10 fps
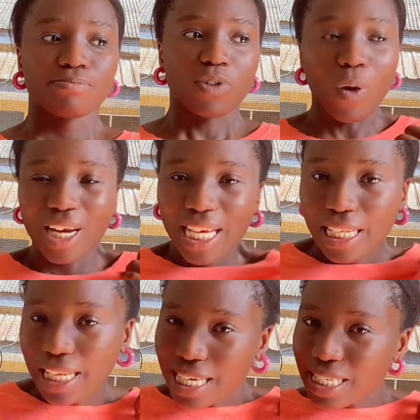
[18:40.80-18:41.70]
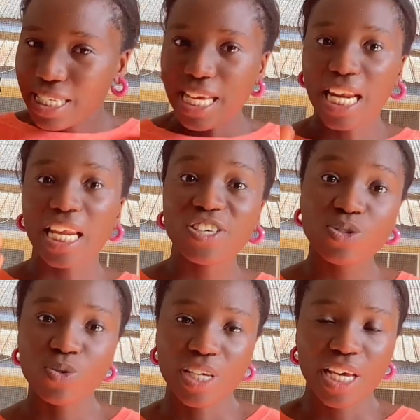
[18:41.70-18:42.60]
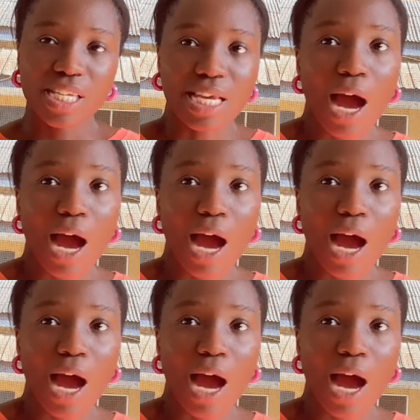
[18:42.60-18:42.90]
unlike last year, last 2 years,